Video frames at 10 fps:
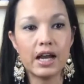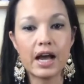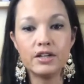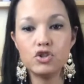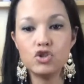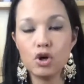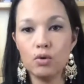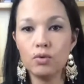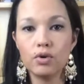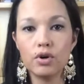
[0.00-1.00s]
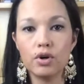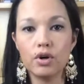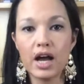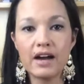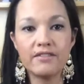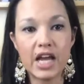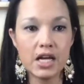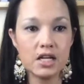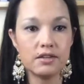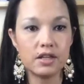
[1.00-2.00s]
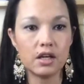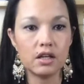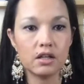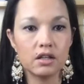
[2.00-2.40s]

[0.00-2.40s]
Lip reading: I don't have anything.